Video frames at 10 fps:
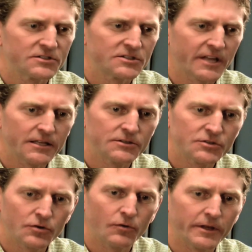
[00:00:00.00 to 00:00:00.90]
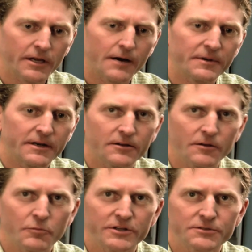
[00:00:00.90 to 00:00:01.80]
staged tooling up and down
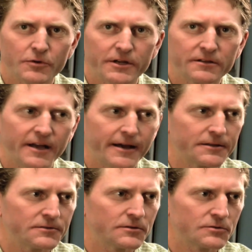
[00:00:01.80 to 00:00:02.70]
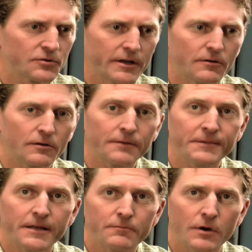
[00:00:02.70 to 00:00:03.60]
the press brake die to try to
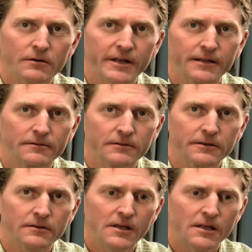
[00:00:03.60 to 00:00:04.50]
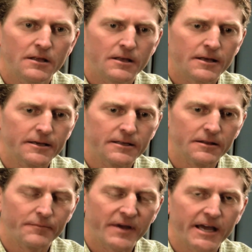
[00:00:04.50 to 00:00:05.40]
eliminate part handling. In
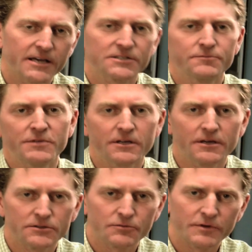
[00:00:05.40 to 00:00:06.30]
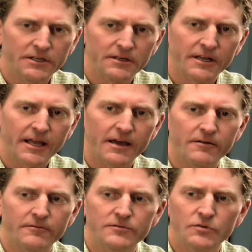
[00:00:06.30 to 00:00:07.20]
the past, because we didn't
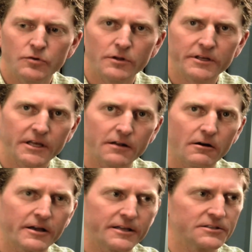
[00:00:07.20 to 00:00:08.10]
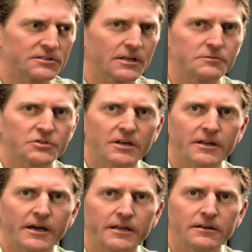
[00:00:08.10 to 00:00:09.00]
have tooling that all had the same shut
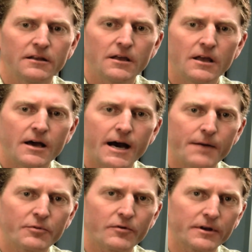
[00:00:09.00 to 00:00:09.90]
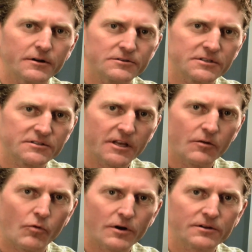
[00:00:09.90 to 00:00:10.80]
height, operators, as they
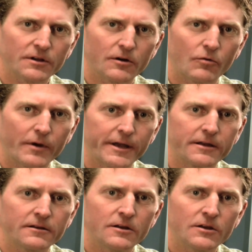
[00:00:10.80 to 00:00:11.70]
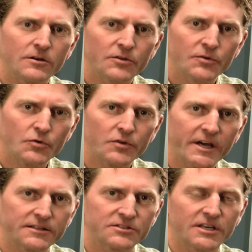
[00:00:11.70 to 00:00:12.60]
worked their way through
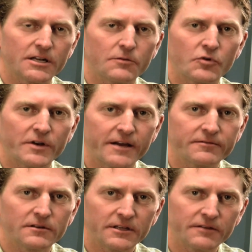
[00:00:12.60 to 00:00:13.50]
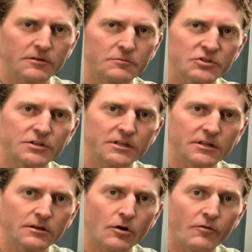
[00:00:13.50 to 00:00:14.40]
that setup, would have to leave the machine
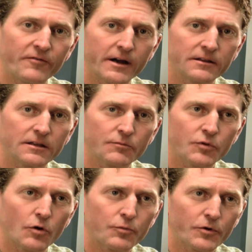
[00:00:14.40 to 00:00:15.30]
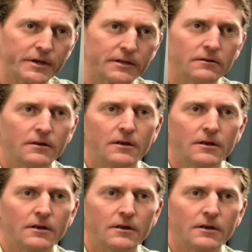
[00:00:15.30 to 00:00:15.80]
and go find the appropriate